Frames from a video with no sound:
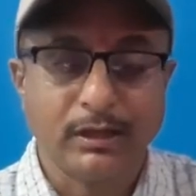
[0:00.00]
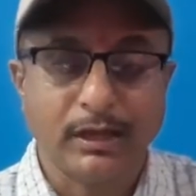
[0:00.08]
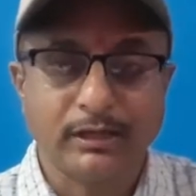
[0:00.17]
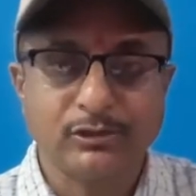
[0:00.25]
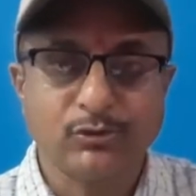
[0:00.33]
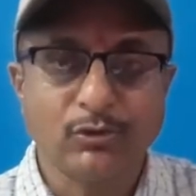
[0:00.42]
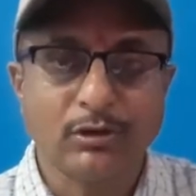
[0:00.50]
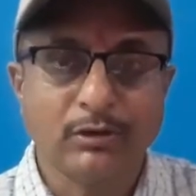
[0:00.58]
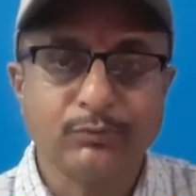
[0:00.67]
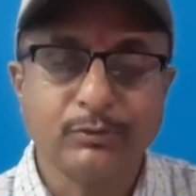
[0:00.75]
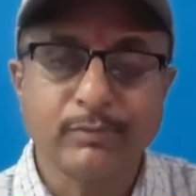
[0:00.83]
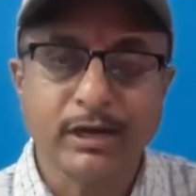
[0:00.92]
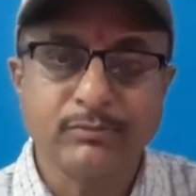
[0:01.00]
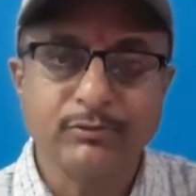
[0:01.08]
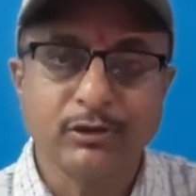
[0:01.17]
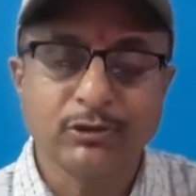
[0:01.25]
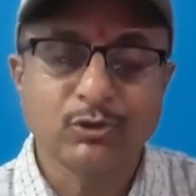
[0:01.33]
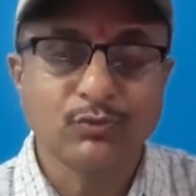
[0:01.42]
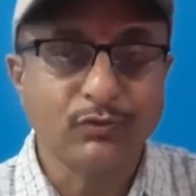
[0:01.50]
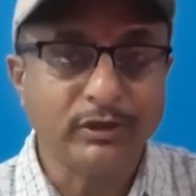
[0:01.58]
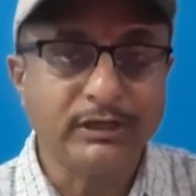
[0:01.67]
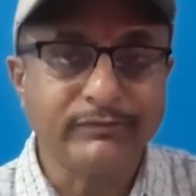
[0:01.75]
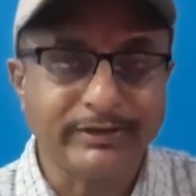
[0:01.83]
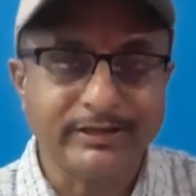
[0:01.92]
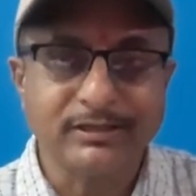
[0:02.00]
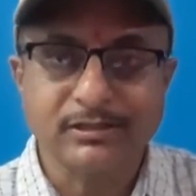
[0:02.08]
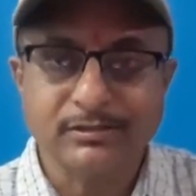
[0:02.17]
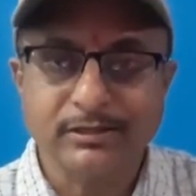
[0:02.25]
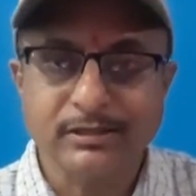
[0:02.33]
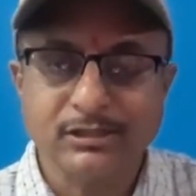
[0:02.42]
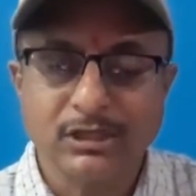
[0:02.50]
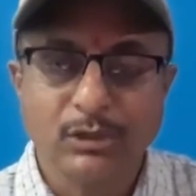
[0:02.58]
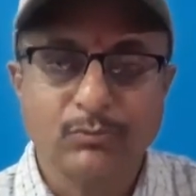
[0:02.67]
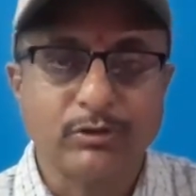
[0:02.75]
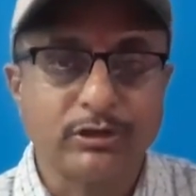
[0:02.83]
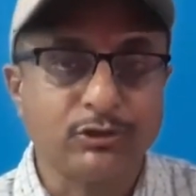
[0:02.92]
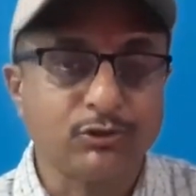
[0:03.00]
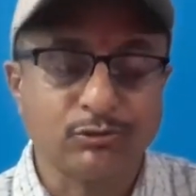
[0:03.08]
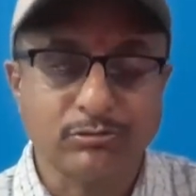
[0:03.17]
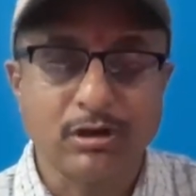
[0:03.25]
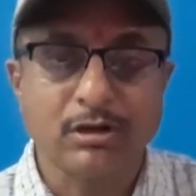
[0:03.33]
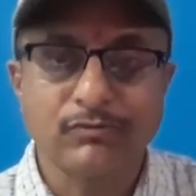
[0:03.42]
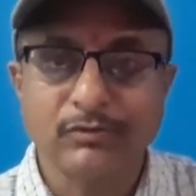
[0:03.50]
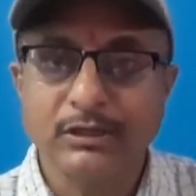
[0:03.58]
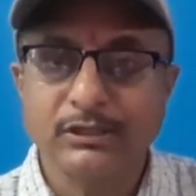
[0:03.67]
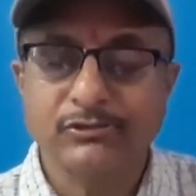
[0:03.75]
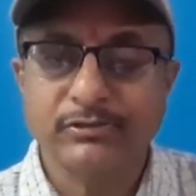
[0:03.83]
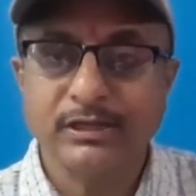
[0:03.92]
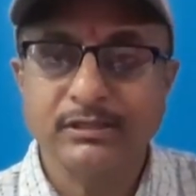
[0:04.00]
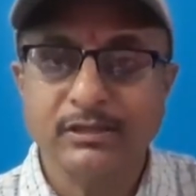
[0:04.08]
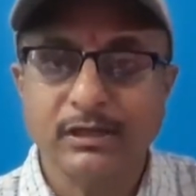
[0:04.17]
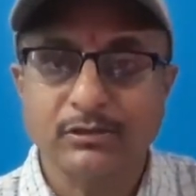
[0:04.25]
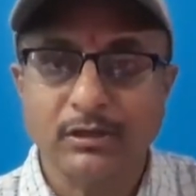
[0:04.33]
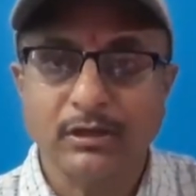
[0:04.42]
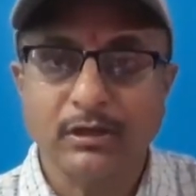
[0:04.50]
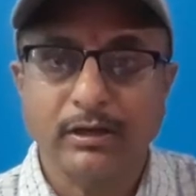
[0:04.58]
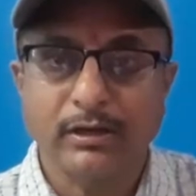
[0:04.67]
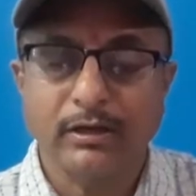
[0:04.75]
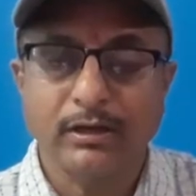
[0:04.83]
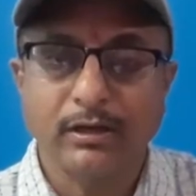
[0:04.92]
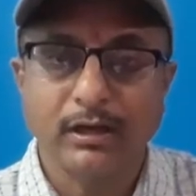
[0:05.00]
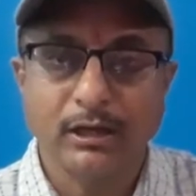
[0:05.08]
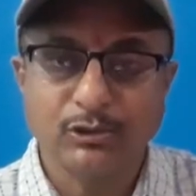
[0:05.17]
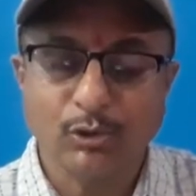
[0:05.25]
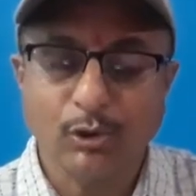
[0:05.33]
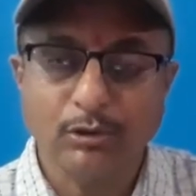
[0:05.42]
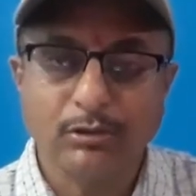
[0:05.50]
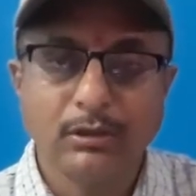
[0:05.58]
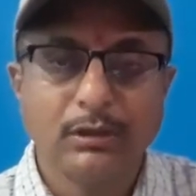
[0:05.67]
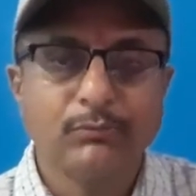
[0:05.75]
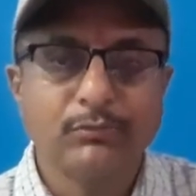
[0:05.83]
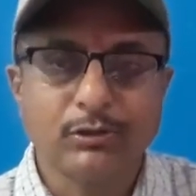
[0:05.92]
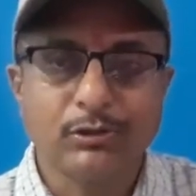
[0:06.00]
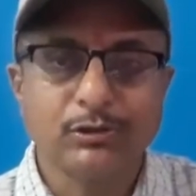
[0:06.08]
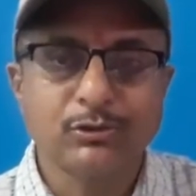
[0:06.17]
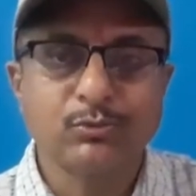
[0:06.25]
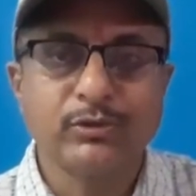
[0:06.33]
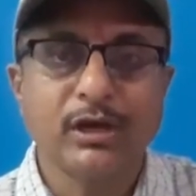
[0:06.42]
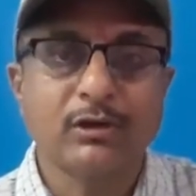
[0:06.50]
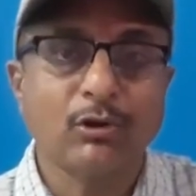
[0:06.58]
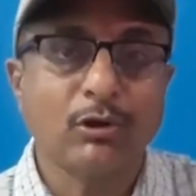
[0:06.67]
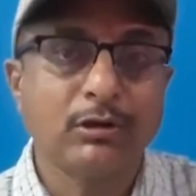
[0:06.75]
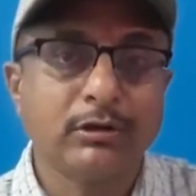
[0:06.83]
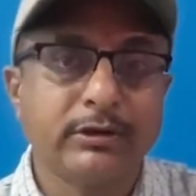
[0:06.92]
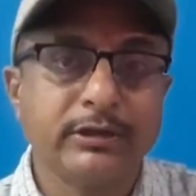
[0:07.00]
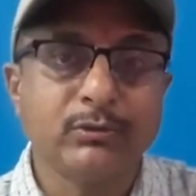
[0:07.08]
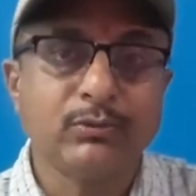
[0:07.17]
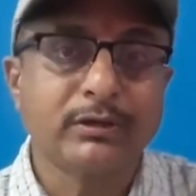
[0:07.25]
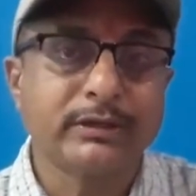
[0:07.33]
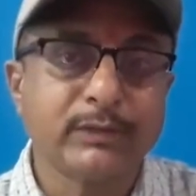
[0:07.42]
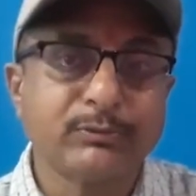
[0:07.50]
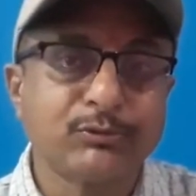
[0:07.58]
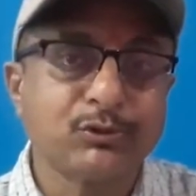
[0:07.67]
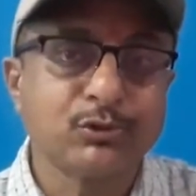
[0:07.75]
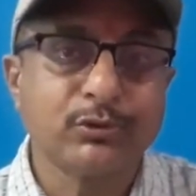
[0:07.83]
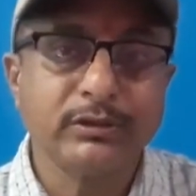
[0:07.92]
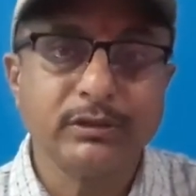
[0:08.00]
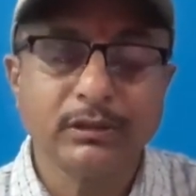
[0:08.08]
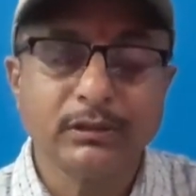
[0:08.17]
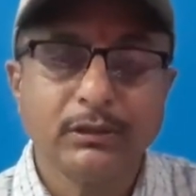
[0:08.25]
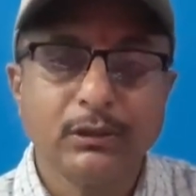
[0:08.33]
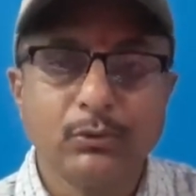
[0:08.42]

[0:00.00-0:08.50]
As you all of you might be also feeling very strange, but you should not feel strange at all, because we are all learning what type of story here.